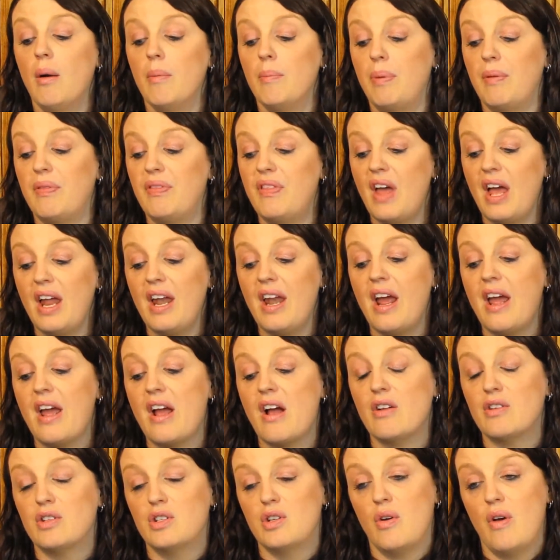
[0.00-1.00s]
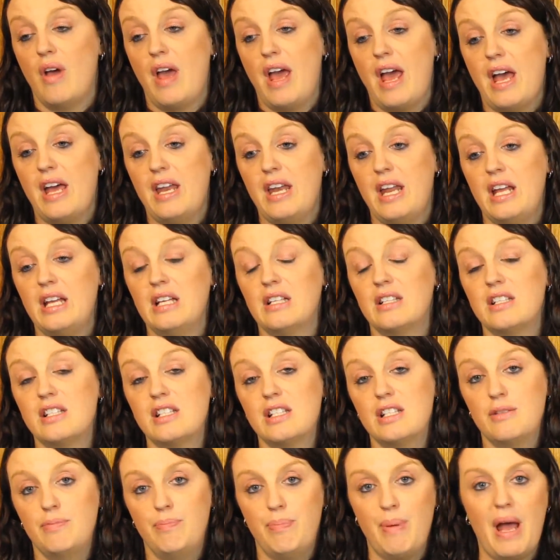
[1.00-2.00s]
But then I also had a
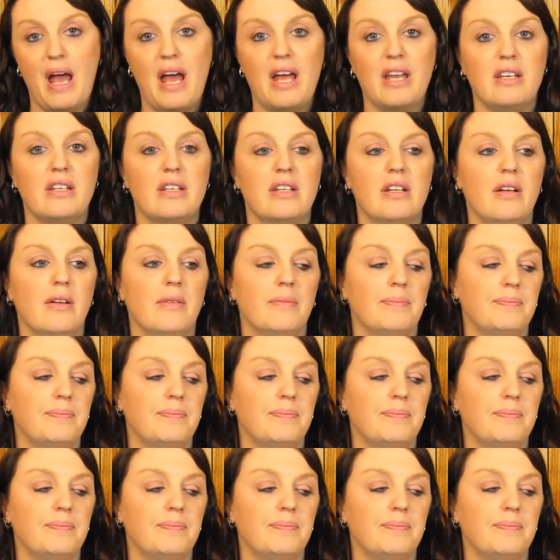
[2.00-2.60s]
spend